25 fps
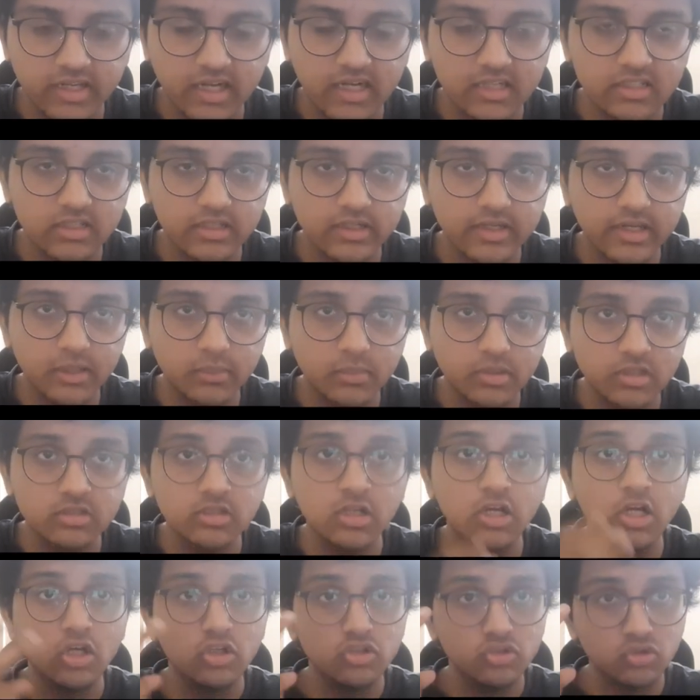neighbors,
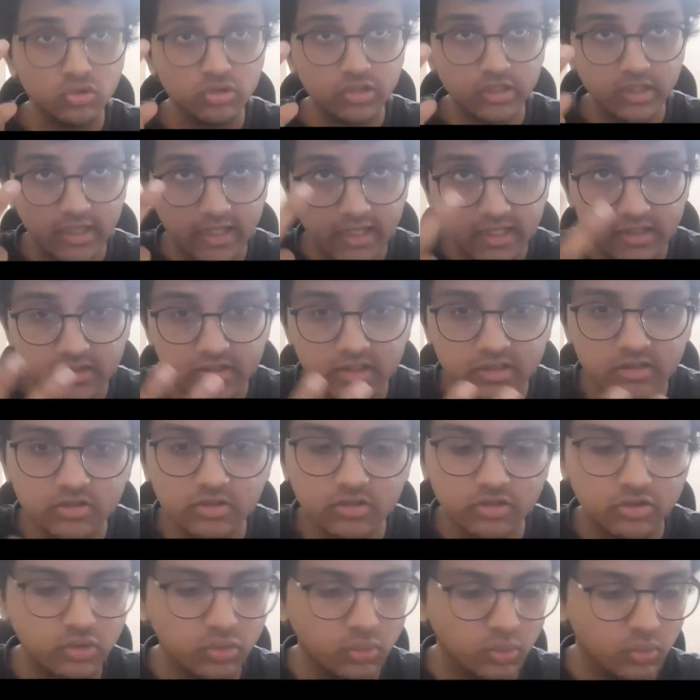so the length is
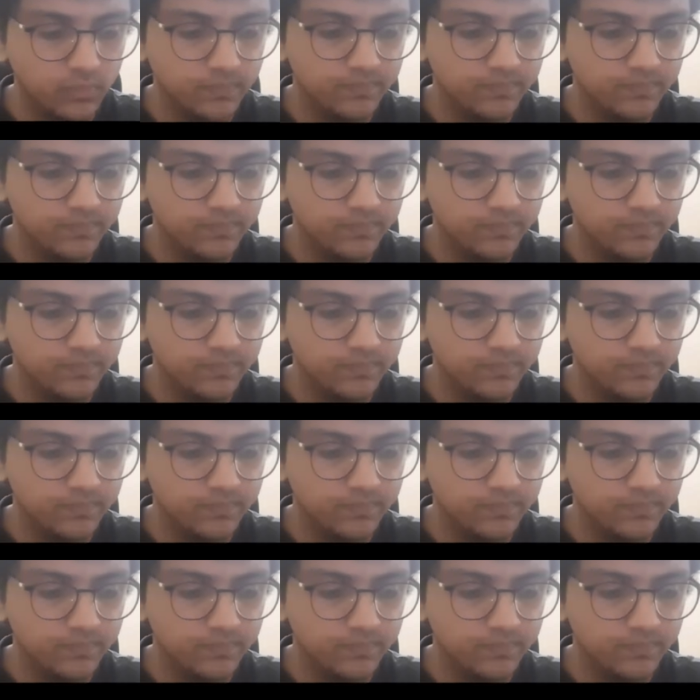2.